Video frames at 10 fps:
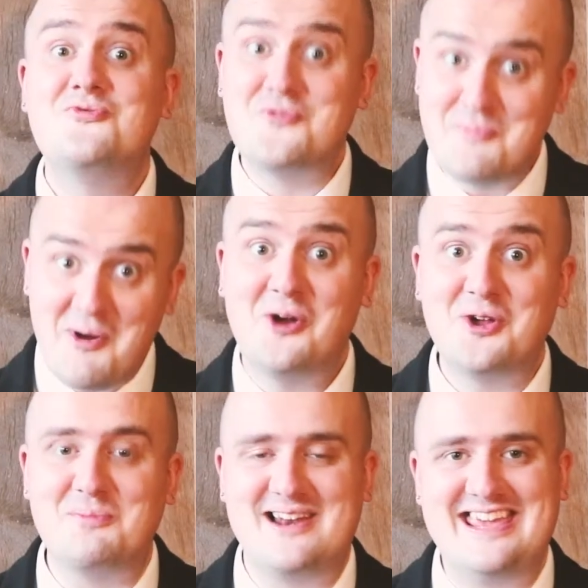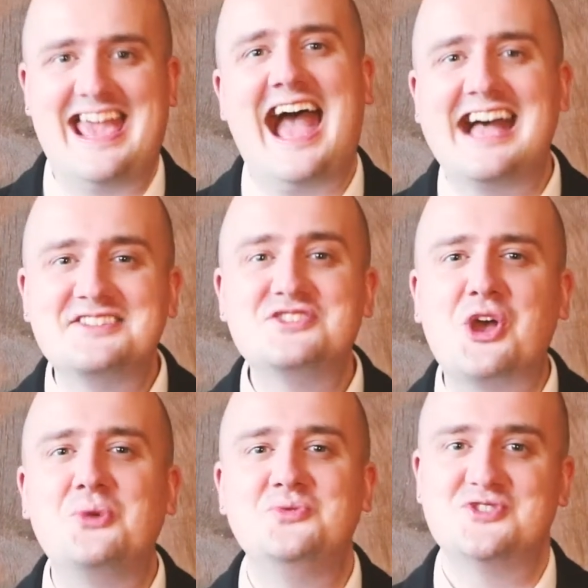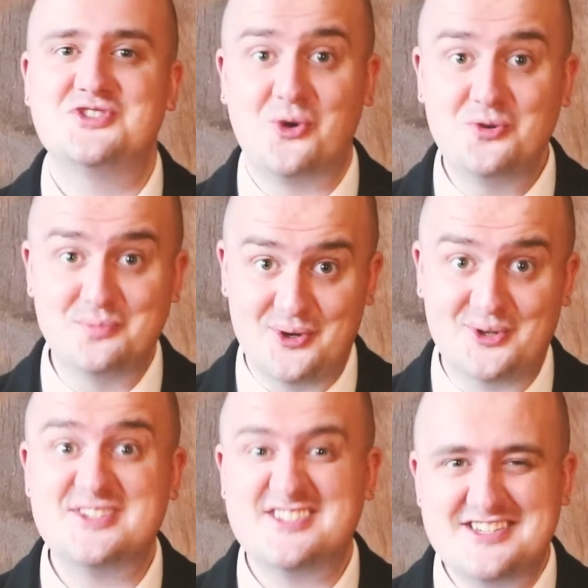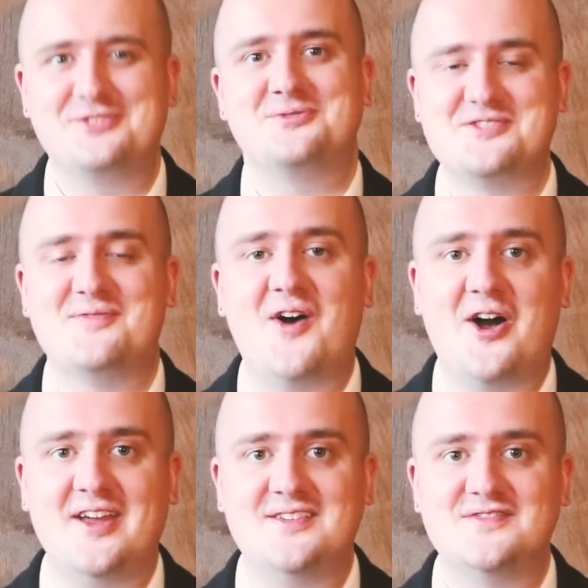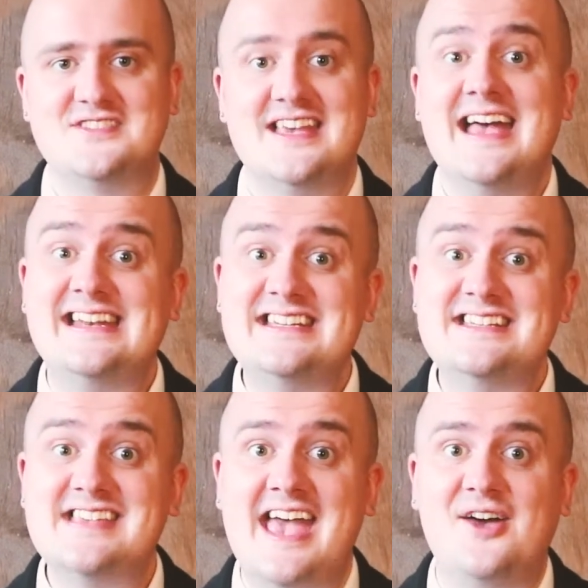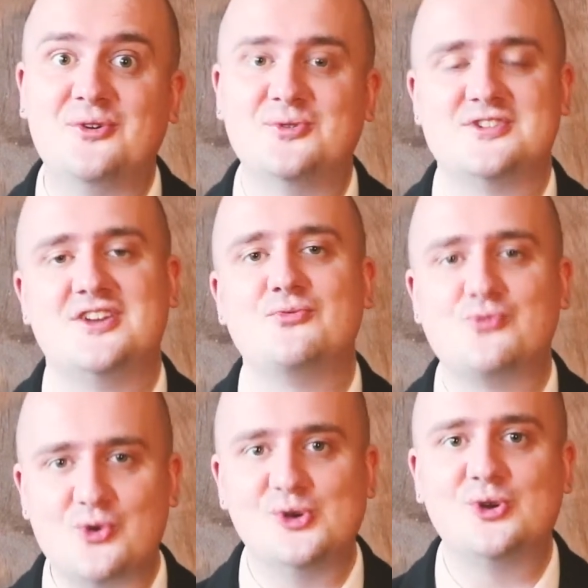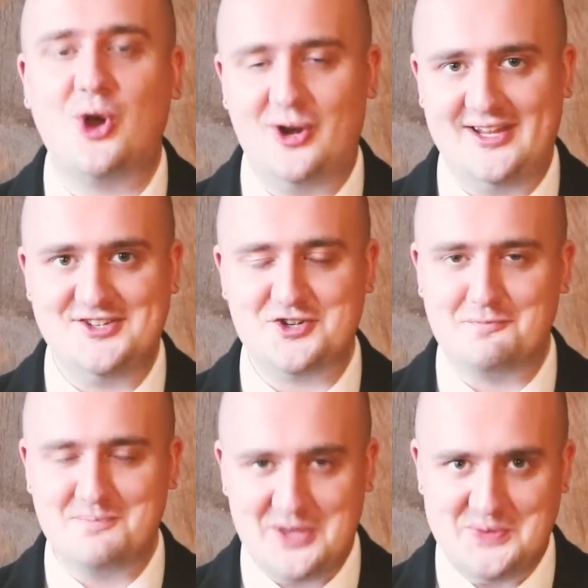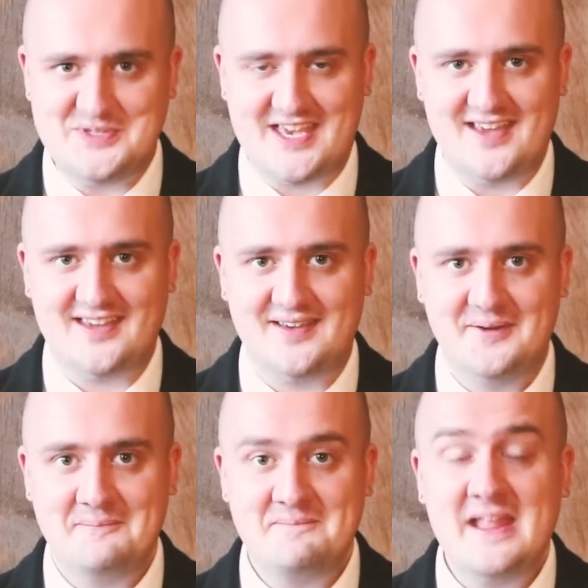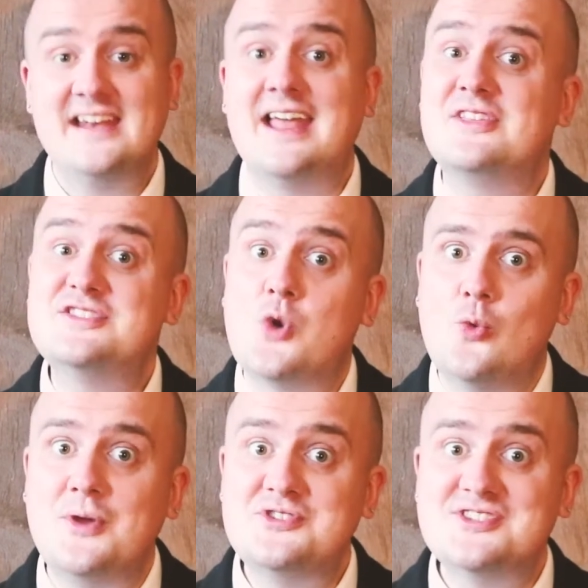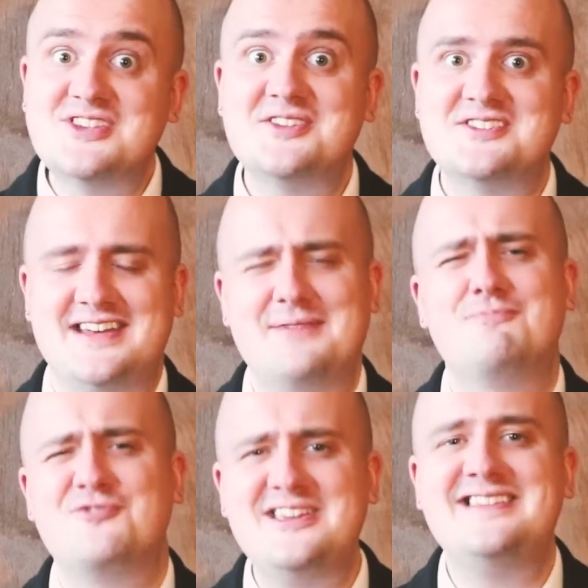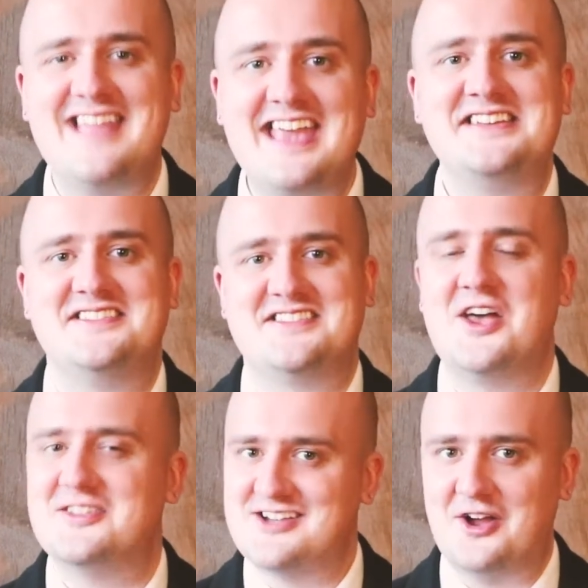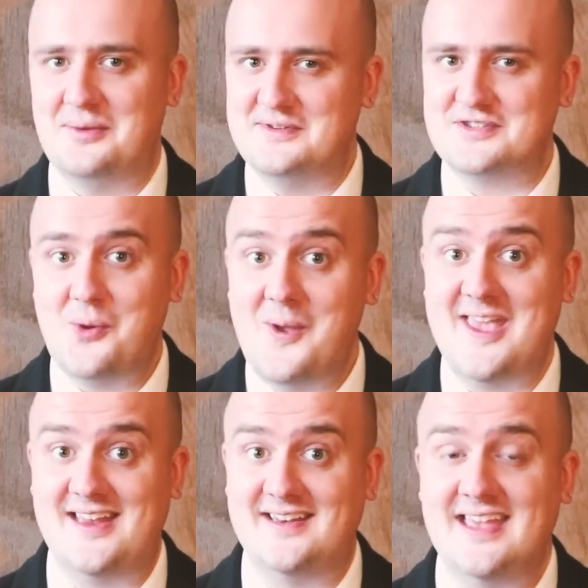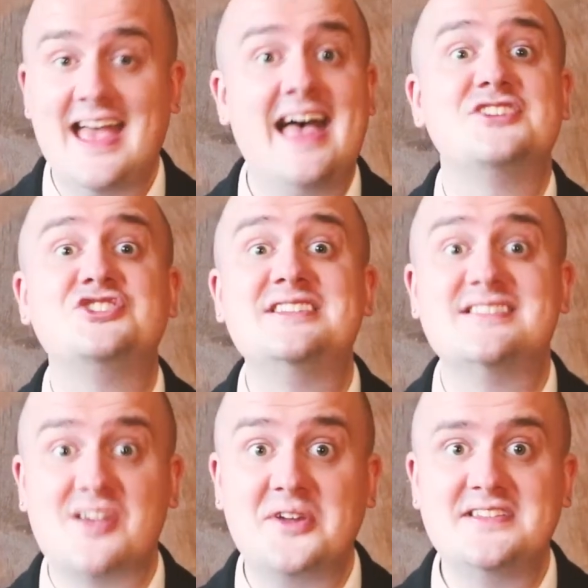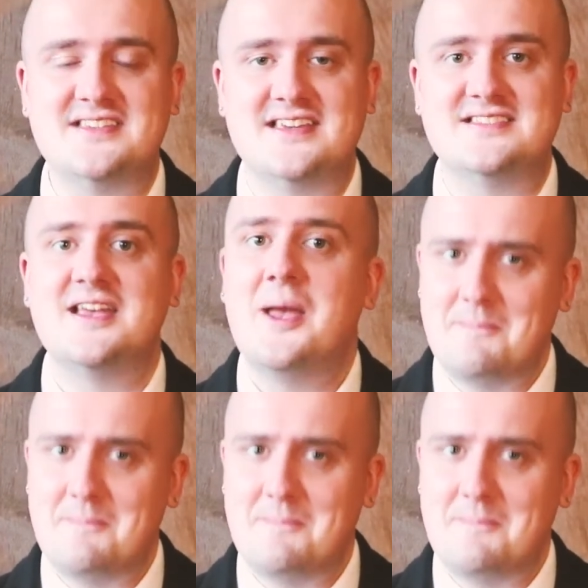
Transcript: Remarkably, Anne's own songbook still survives, and it is held at the Royal College of Music. Now, this almost certainly predates her time as Queen, as she signs it